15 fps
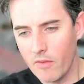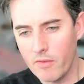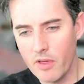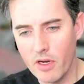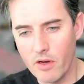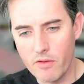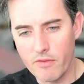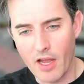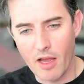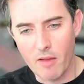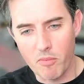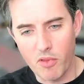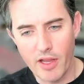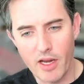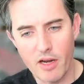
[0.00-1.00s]
you've
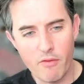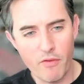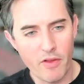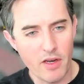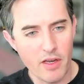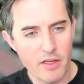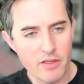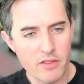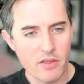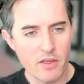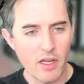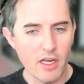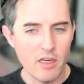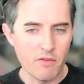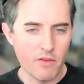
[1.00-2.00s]
got Planet Fitness
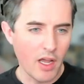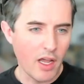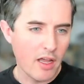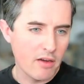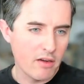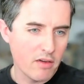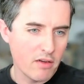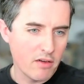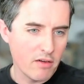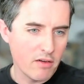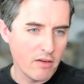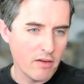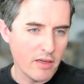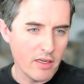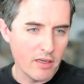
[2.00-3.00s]
and you've got
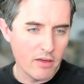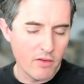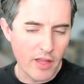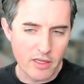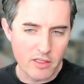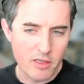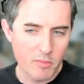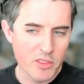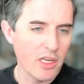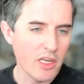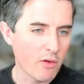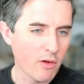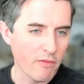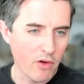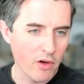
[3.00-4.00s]
like some
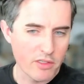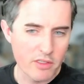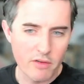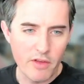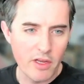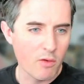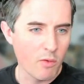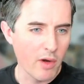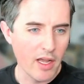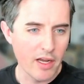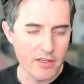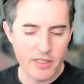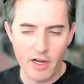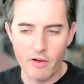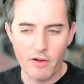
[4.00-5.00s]
secret version of
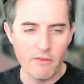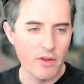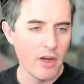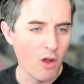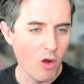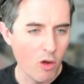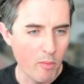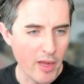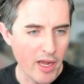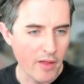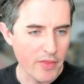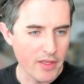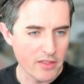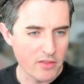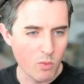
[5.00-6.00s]
Equinox I don't even know
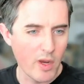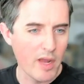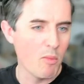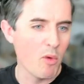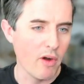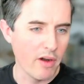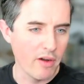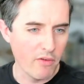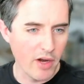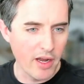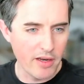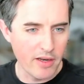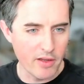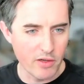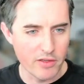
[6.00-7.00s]
about that's way more, right?